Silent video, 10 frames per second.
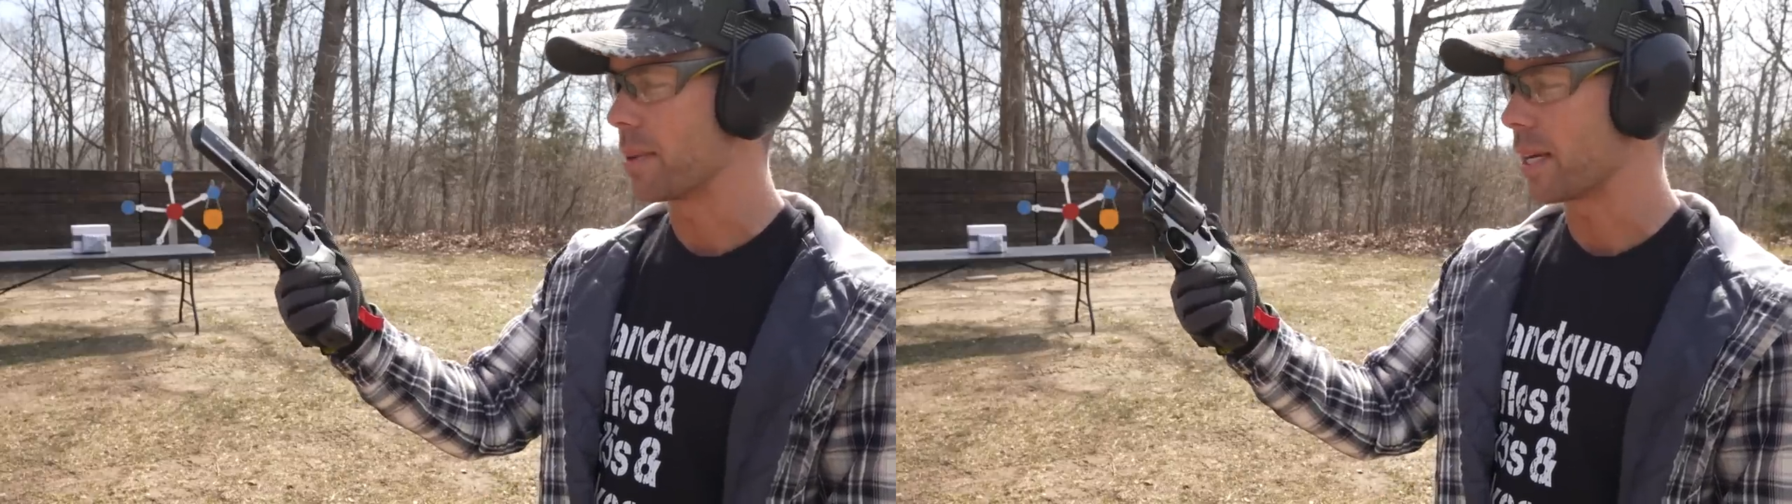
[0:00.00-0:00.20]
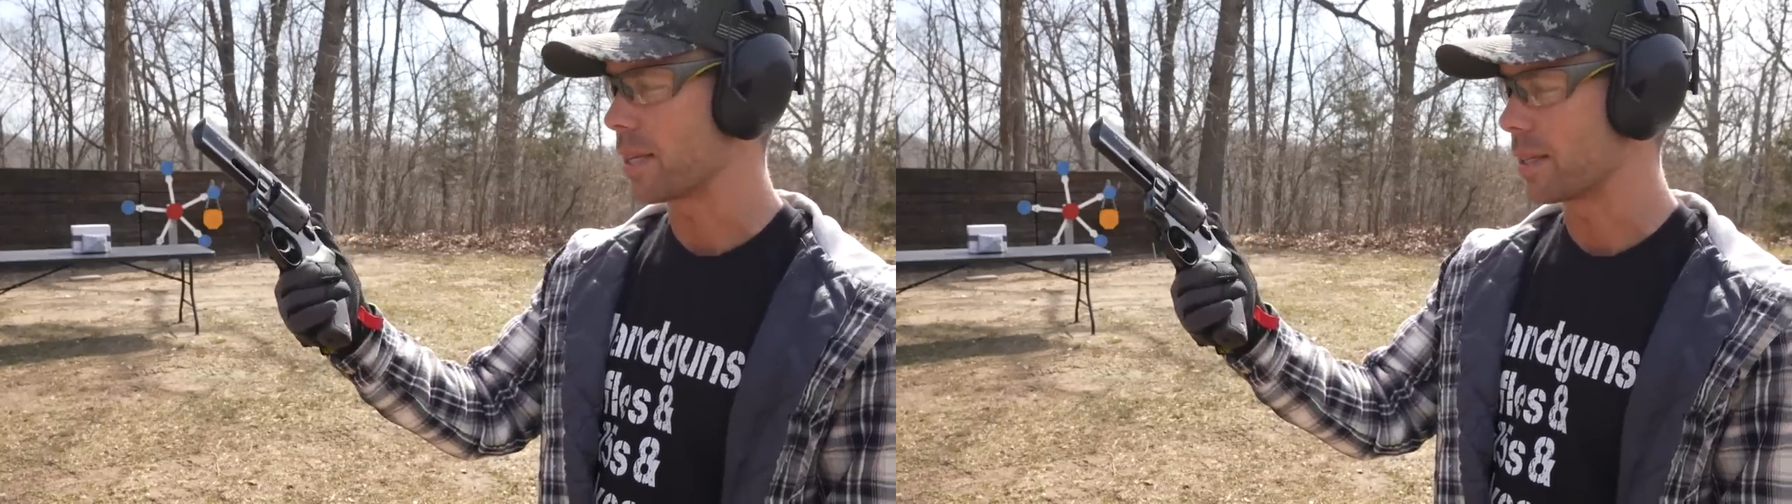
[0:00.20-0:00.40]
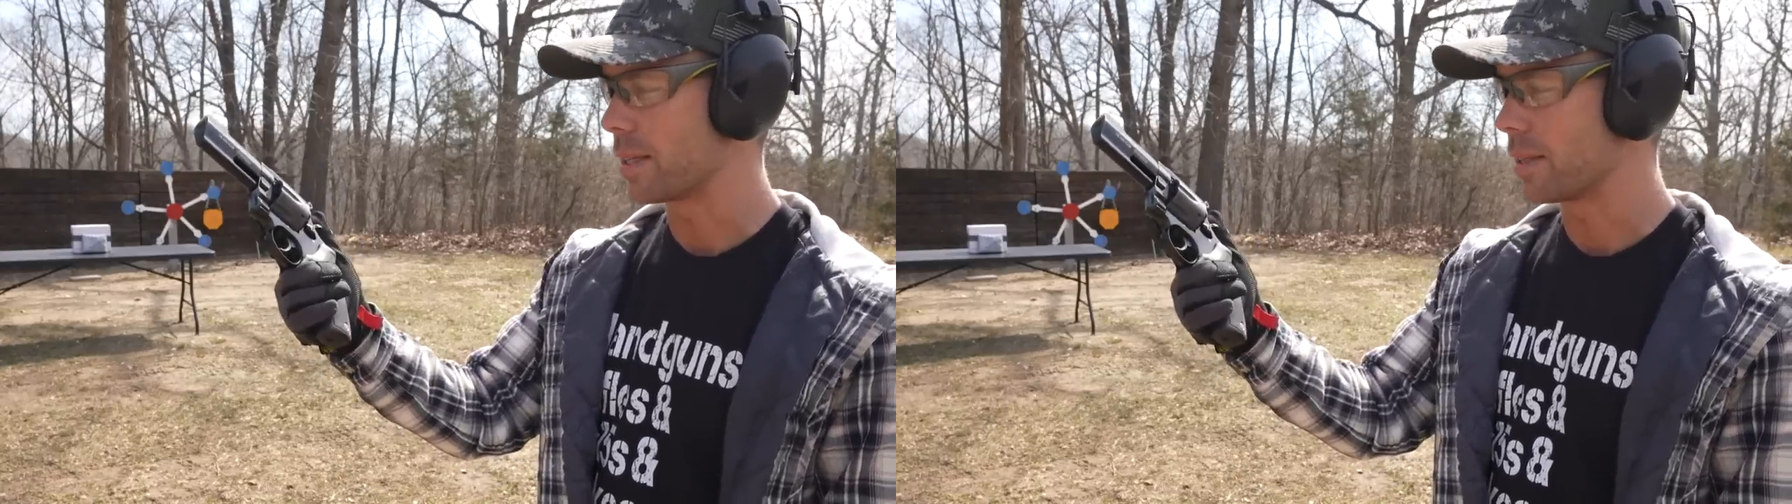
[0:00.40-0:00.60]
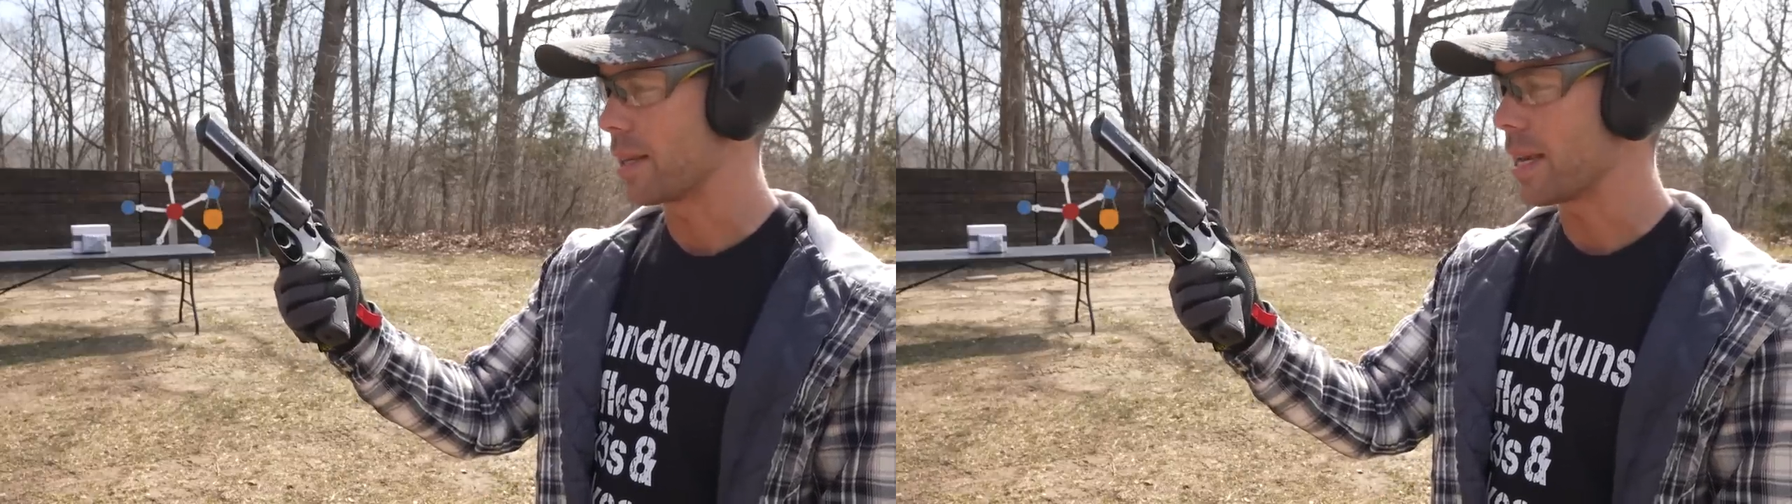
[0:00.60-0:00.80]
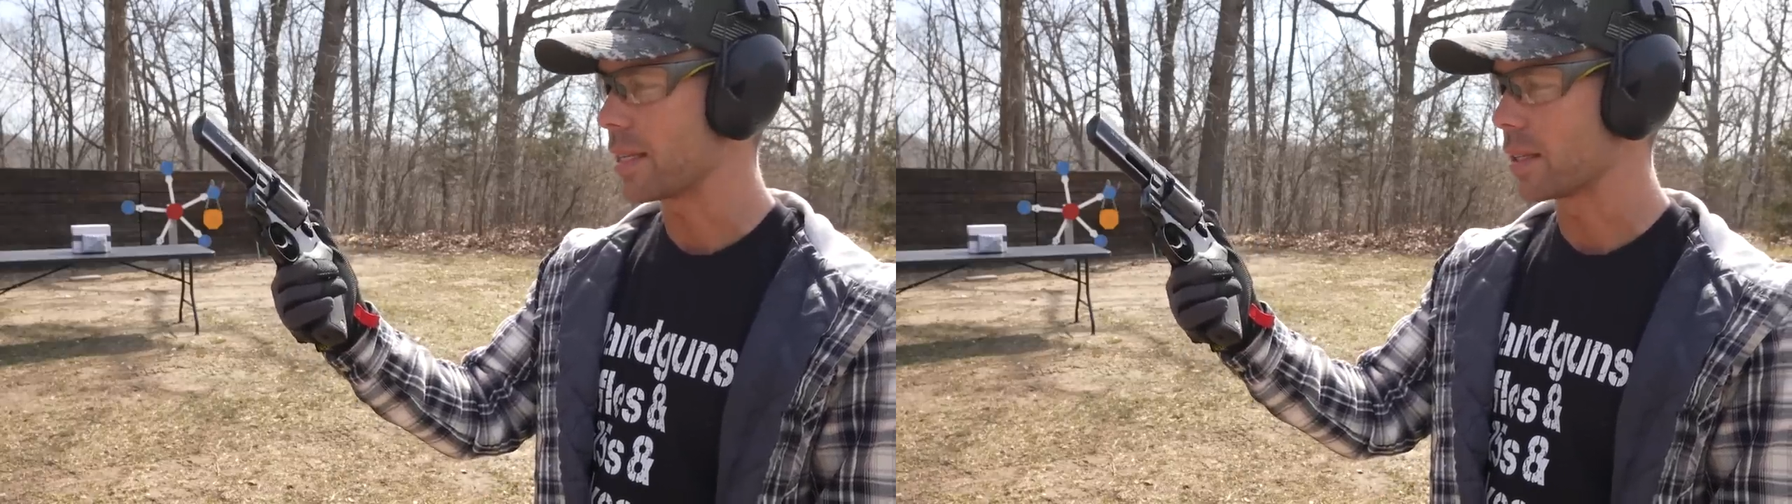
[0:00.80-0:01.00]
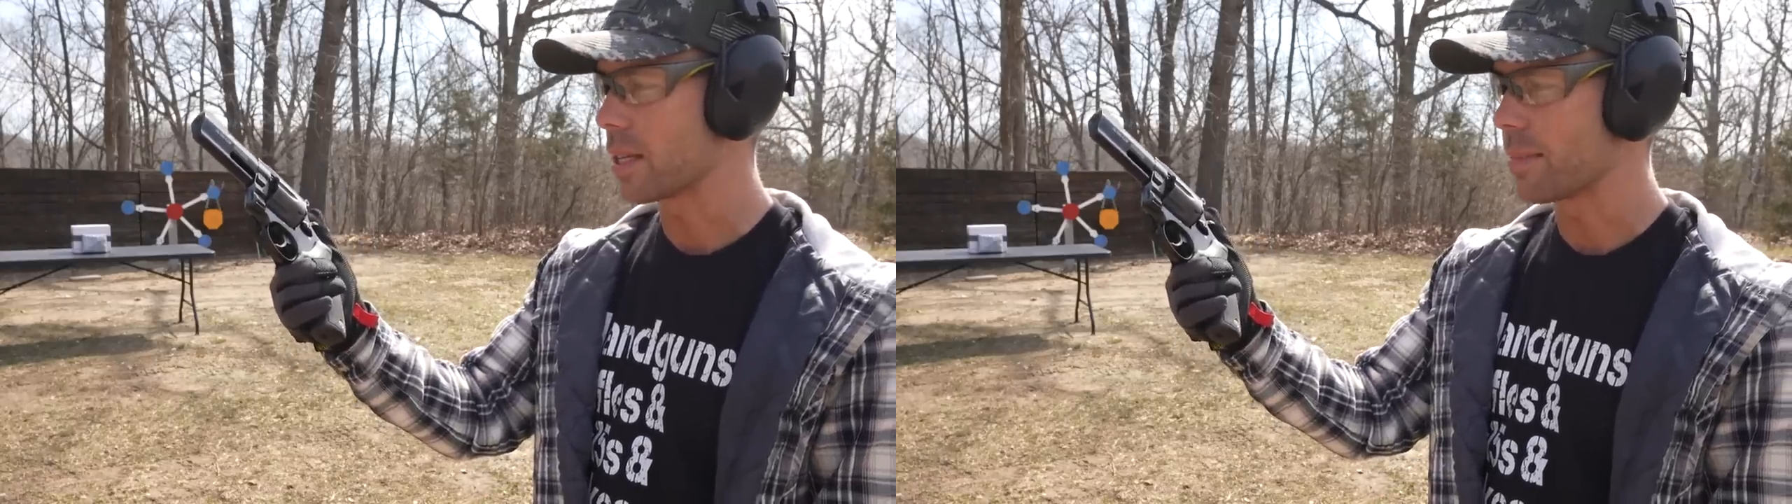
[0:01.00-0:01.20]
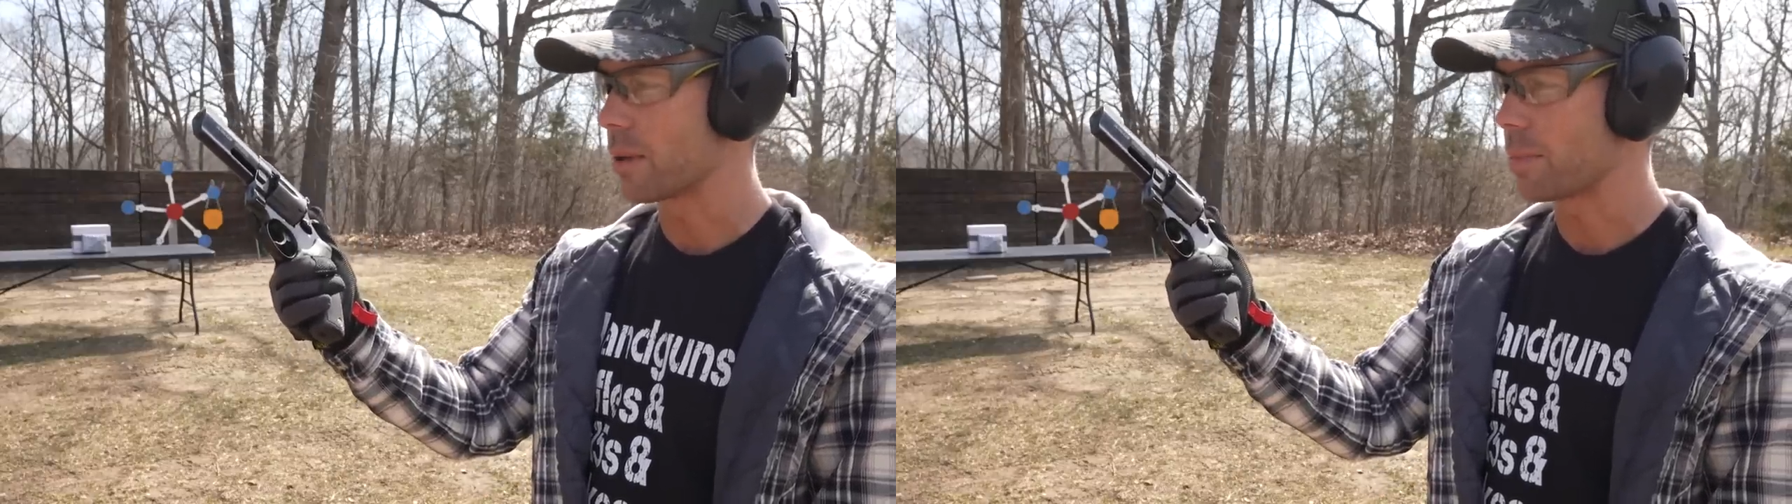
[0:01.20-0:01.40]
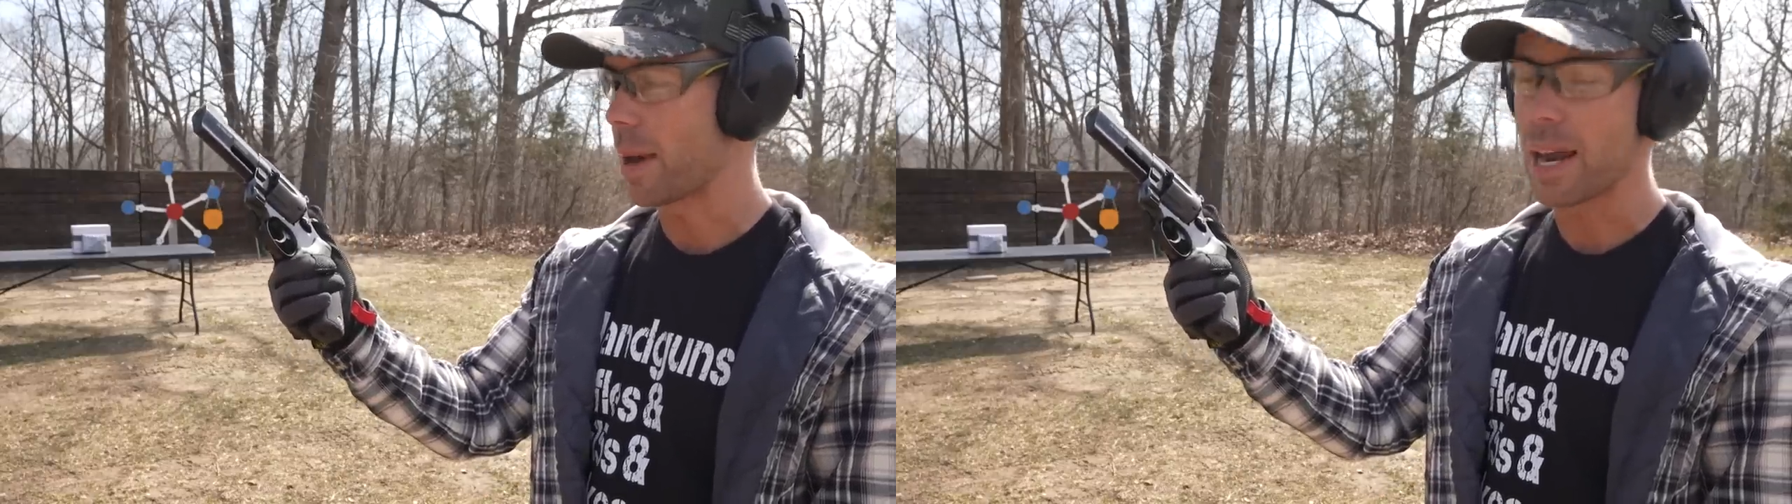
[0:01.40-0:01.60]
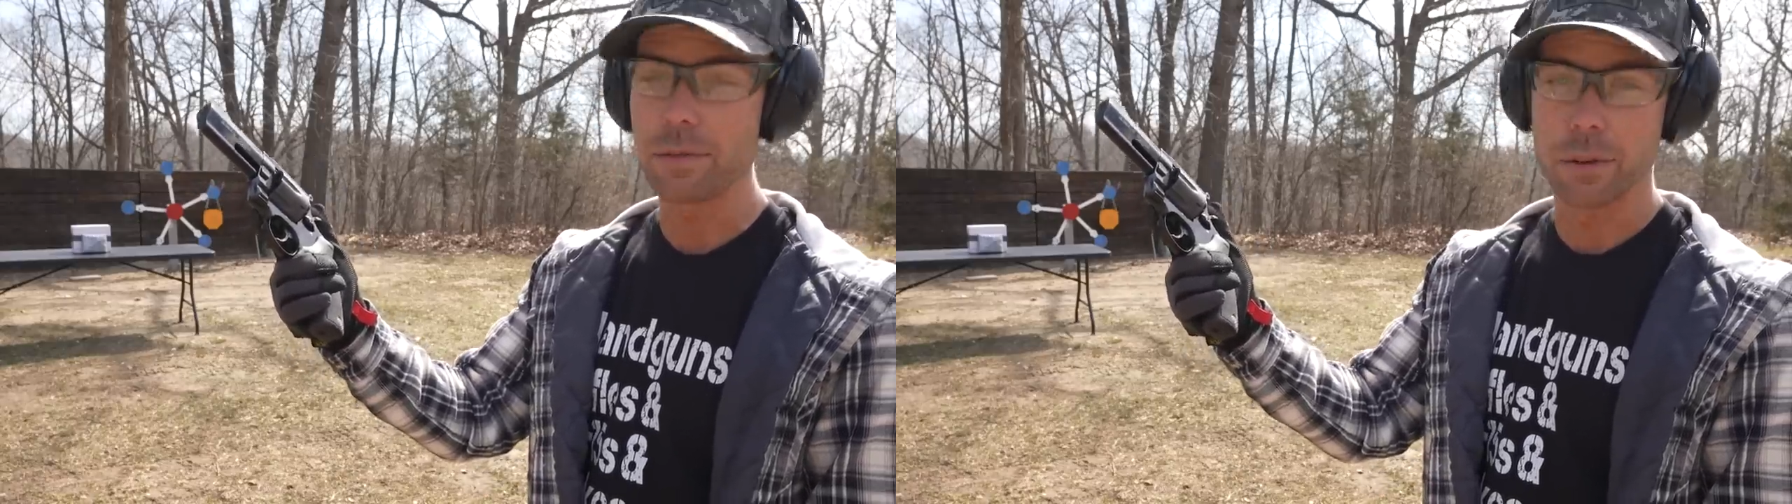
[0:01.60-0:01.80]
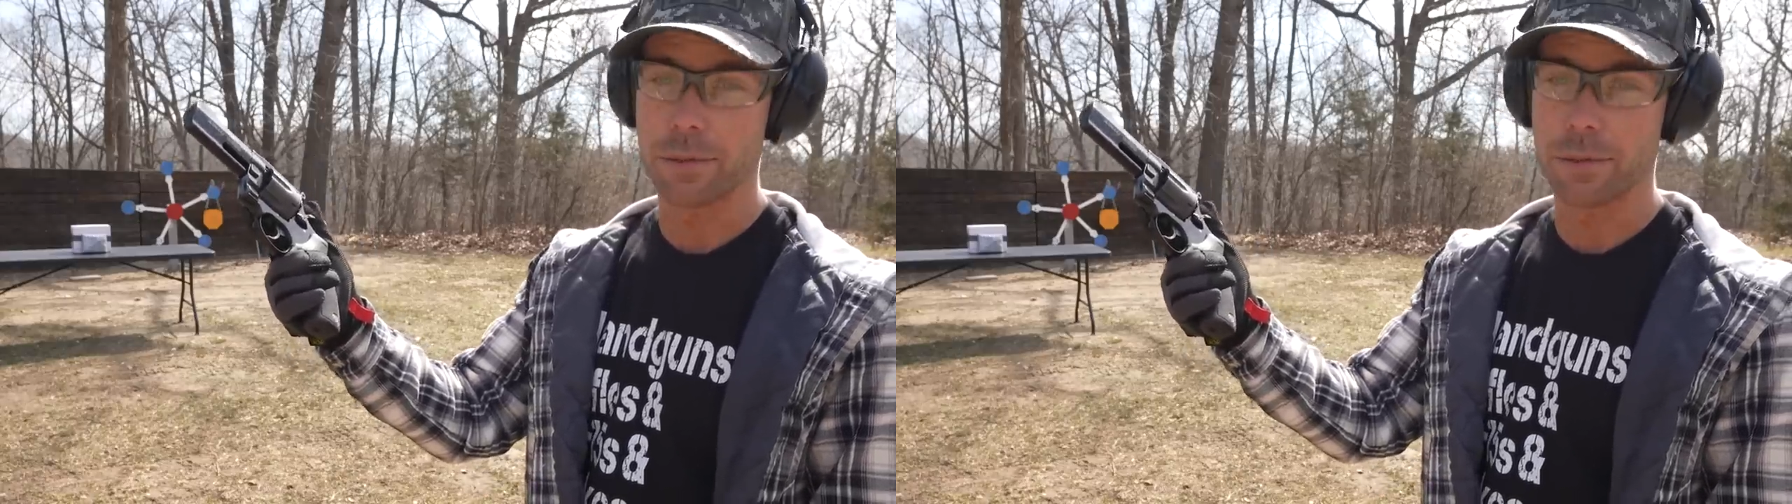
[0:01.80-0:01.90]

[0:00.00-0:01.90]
because it's easily the most painful